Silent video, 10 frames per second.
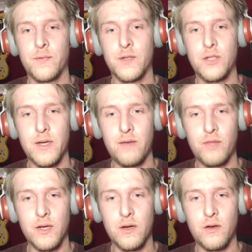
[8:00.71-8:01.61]
She's turned
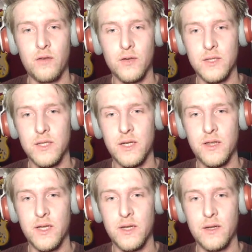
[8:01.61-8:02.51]
everything off. I can't
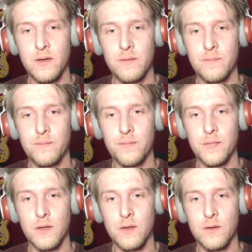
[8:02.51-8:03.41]
see a thing.
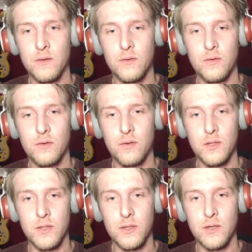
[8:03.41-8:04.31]

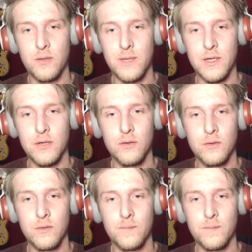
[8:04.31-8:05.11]
Oh, turn the light back on.